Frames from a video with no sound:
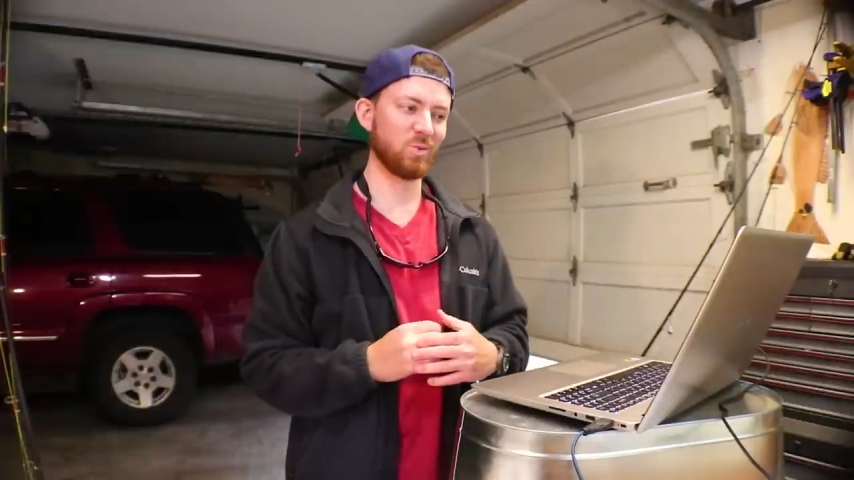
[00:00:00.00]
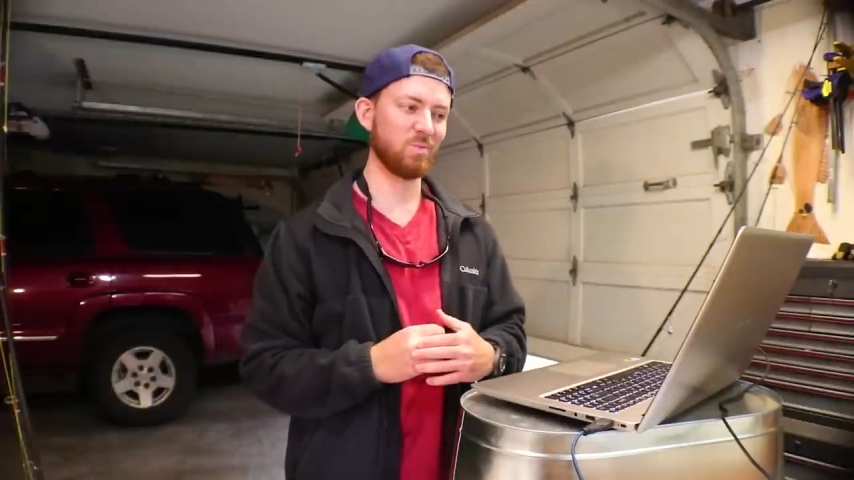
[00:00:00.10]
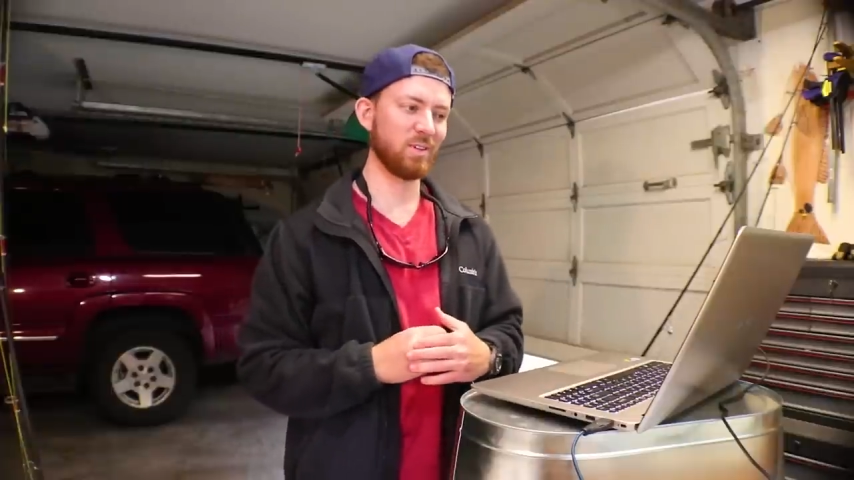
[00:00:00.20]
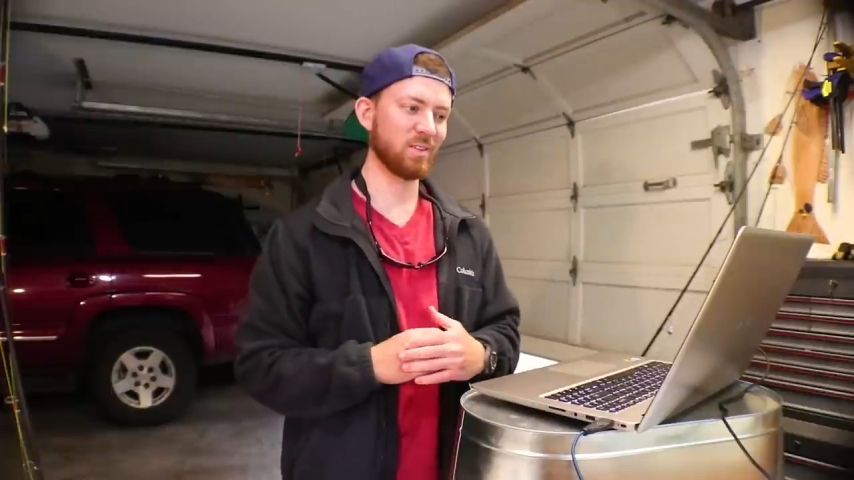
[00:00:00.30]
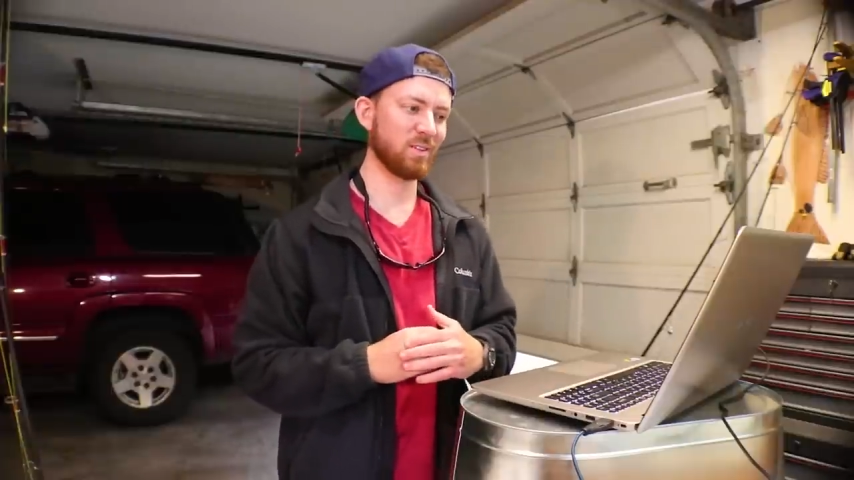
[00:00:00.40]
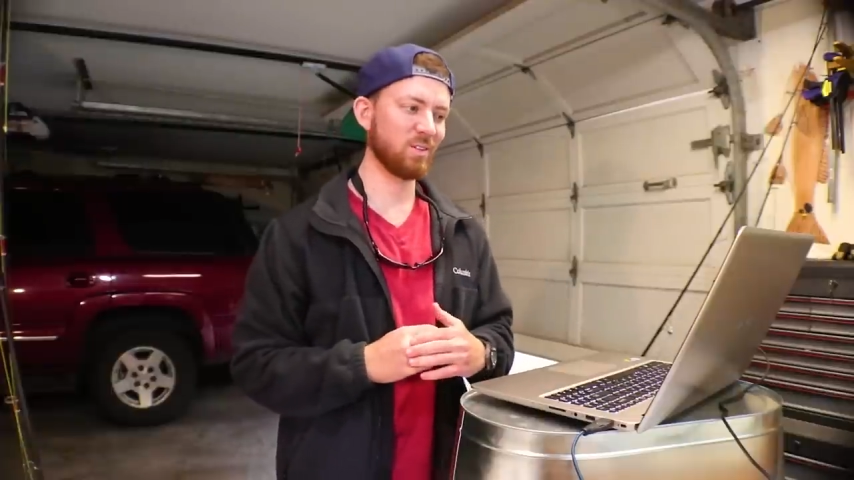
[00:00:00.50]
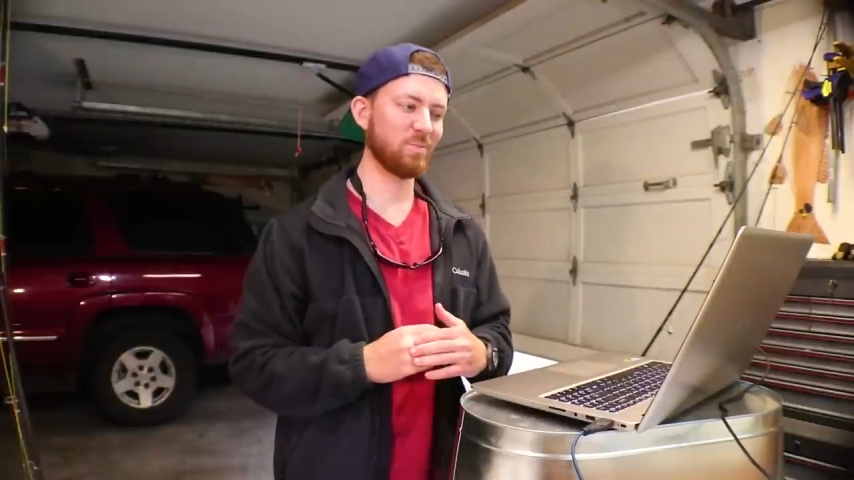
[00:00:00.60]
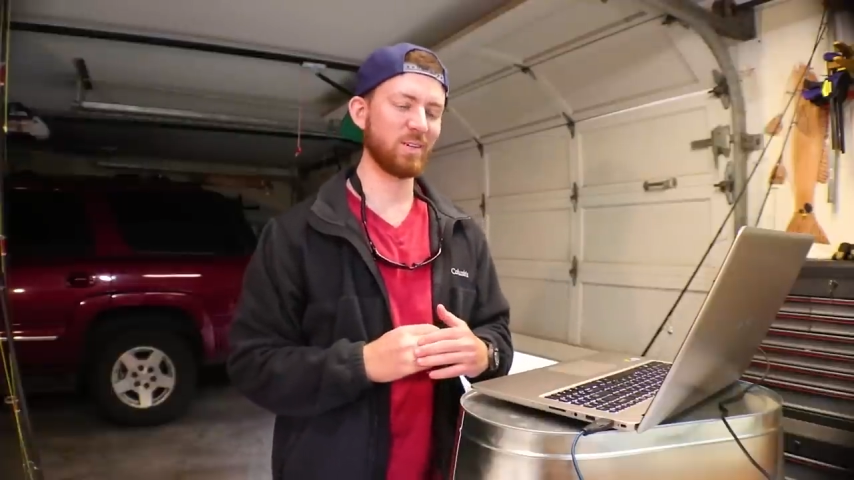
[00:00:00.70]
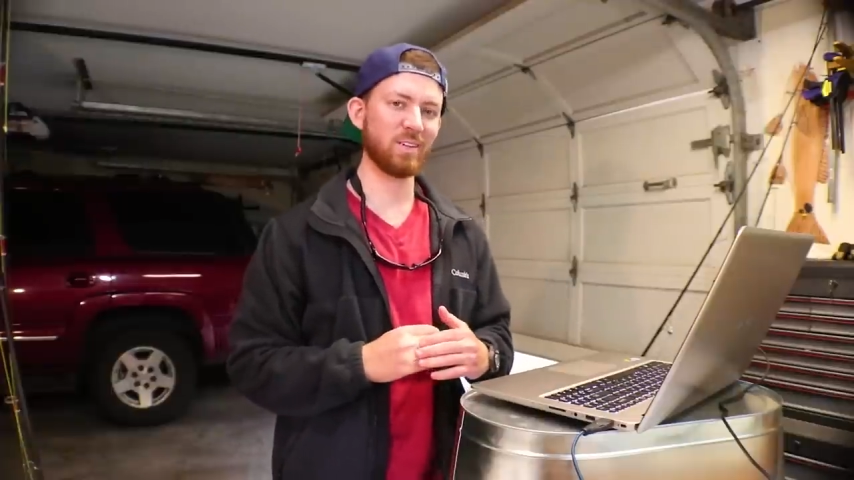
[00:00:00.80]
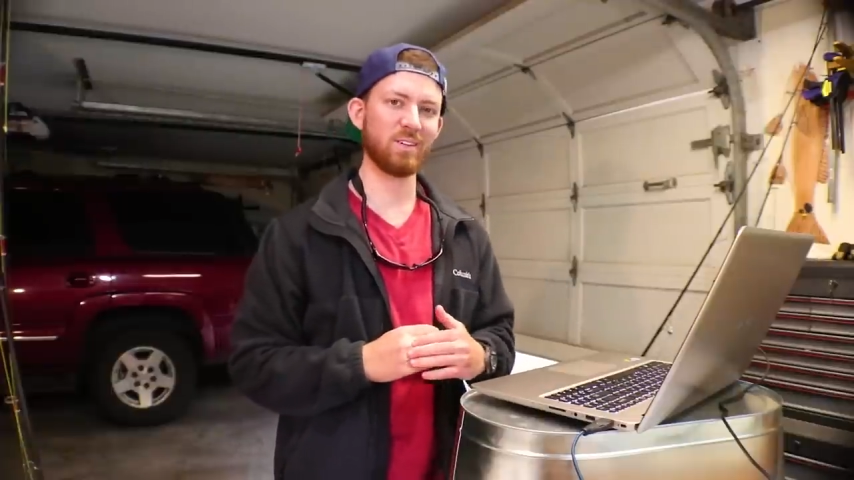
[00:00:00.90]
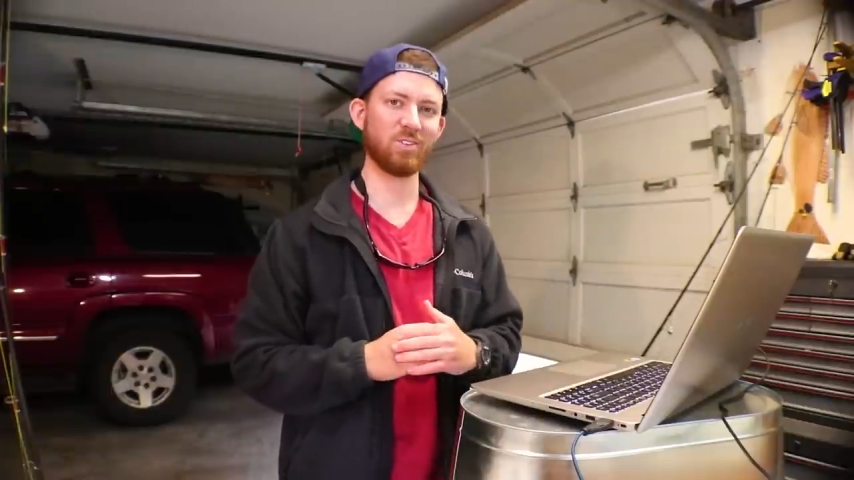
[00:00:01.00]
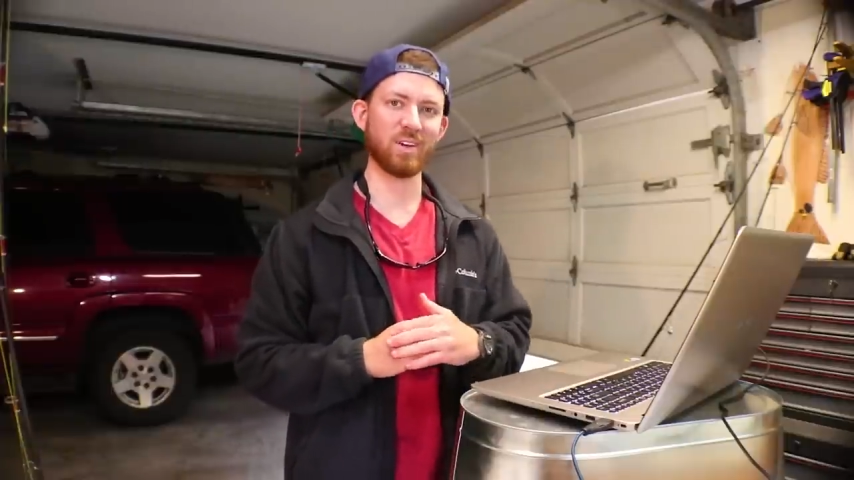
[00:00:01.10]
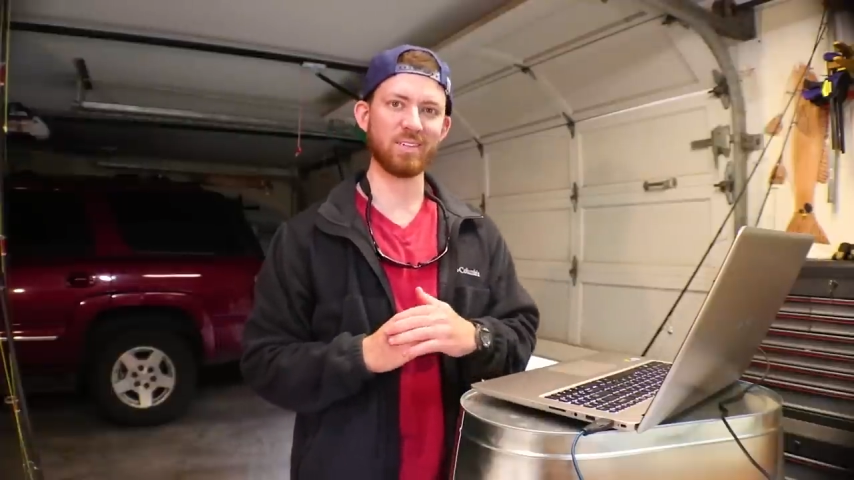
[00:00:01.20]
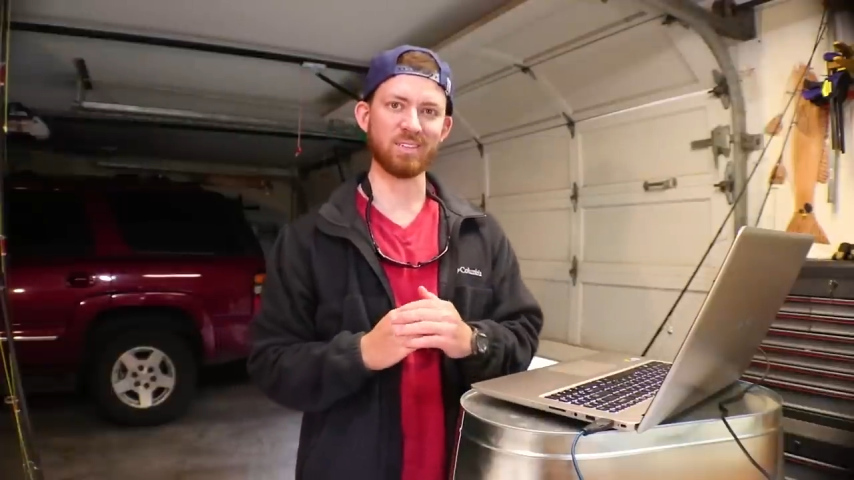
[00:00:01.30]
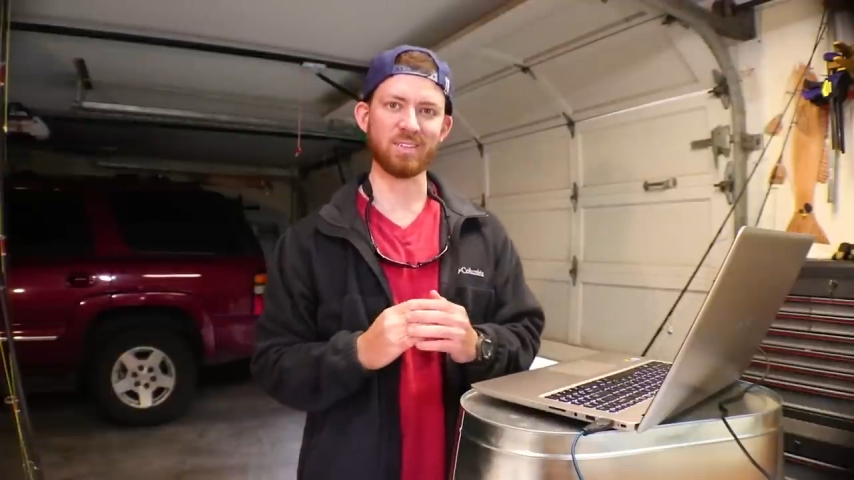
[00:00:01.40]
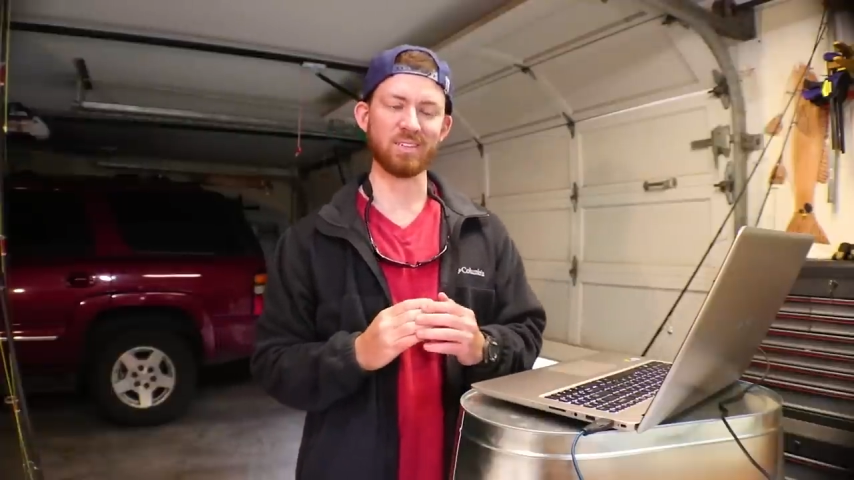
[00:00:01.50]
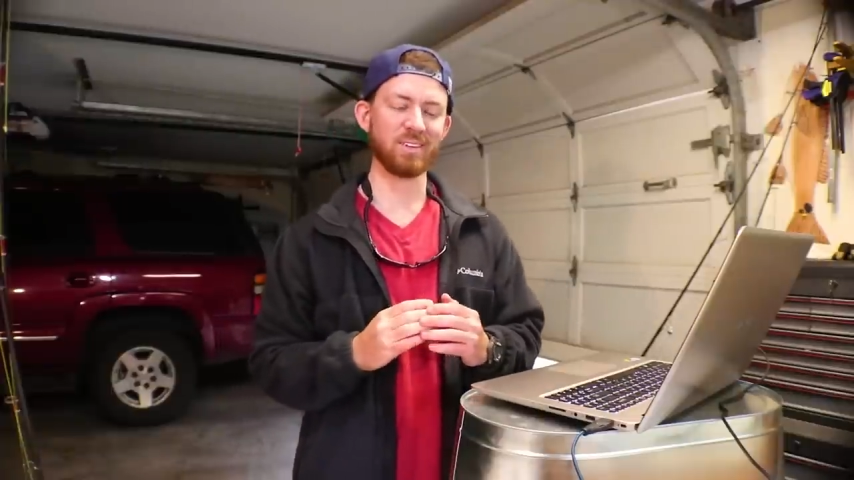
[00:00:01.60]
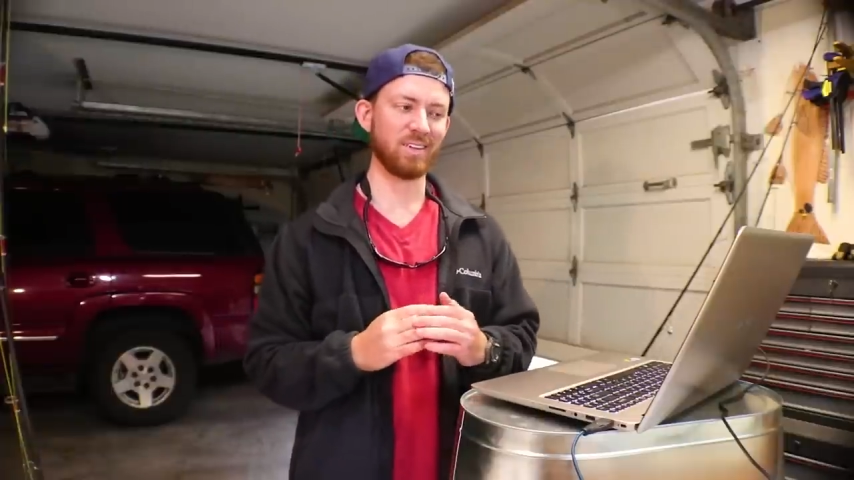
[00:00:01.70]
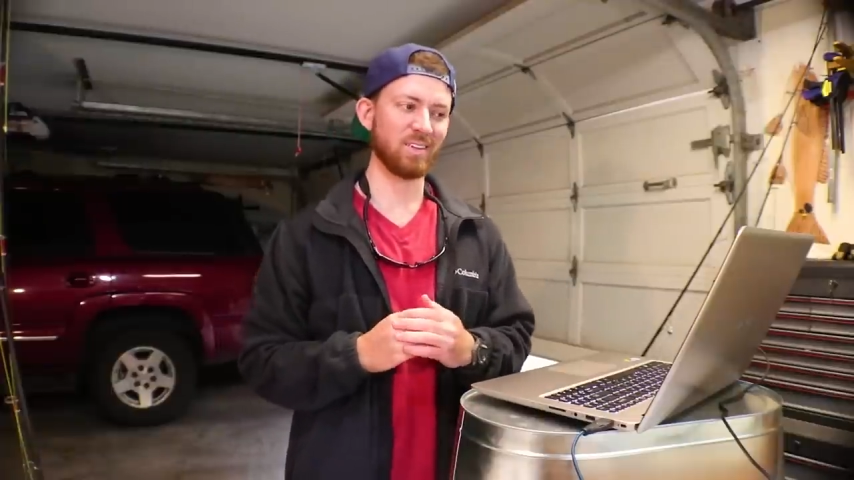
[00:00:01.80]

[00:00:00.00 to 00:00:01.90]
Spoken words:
would be a little bit crazy